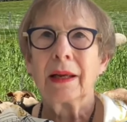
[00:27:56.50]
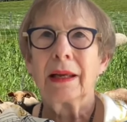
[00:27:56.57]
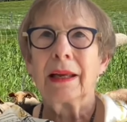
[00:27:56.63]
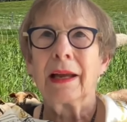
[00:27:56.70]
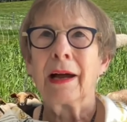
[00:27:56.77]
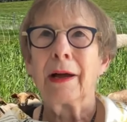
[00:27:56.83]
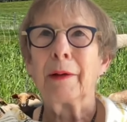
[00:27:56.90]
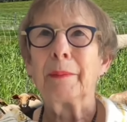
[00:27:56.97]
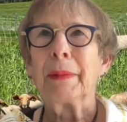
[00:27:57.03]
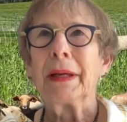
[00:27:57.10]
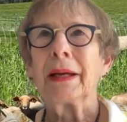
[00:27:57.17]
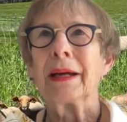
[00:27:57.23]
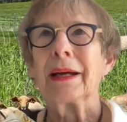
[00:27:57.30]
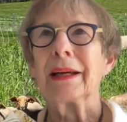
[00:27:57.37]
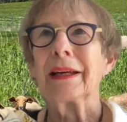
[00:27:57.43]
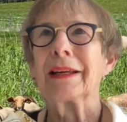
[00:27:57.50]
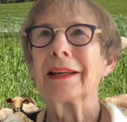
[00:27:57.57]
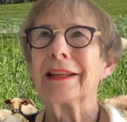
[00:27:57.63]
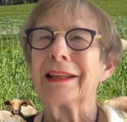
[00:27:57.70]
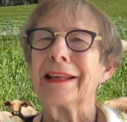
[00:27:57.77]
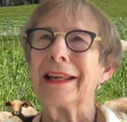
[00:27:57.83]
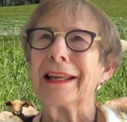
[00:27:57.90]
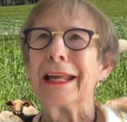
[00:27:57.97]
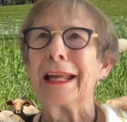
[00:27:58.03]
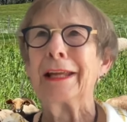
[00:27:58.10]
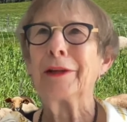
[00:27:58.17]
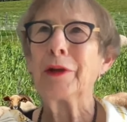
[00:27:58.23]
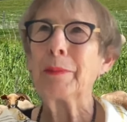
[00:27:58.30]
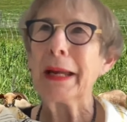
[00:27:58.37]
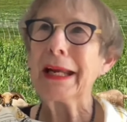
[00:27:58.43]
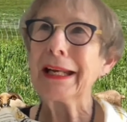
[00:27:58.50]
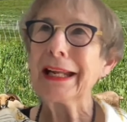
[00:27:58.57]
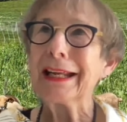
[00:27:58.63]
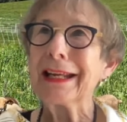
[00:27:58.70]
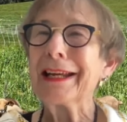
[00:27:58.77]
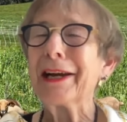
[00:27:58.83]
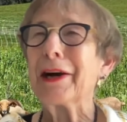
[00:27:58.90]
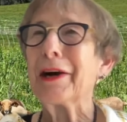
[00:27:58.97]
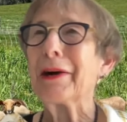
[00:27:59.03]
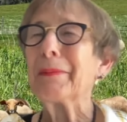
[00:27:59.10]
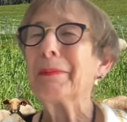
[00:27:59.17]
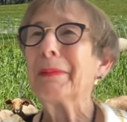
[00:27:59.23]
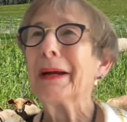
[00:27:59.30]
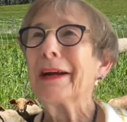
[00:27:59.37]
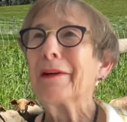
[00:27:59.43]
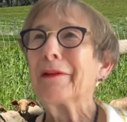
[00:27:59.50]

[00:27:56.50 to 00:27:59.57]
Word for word: um, uh, incubating um,